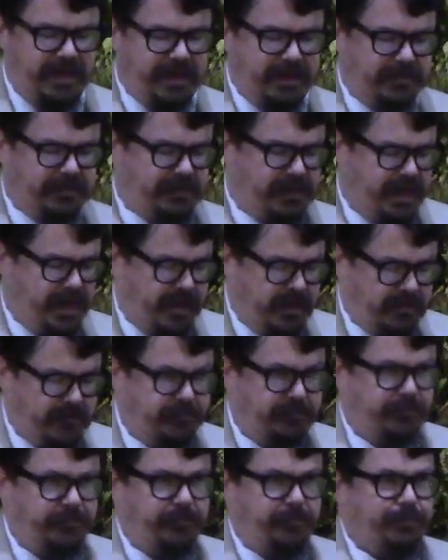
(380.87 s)
in
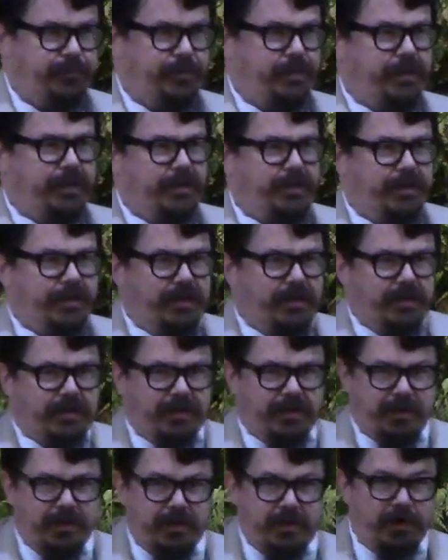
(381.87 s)
life
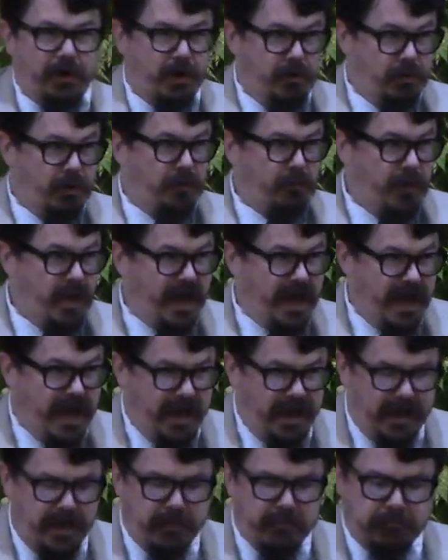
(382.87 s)
can go
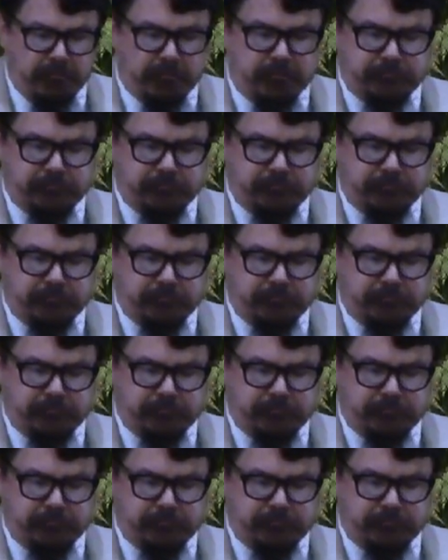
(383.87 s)
awry.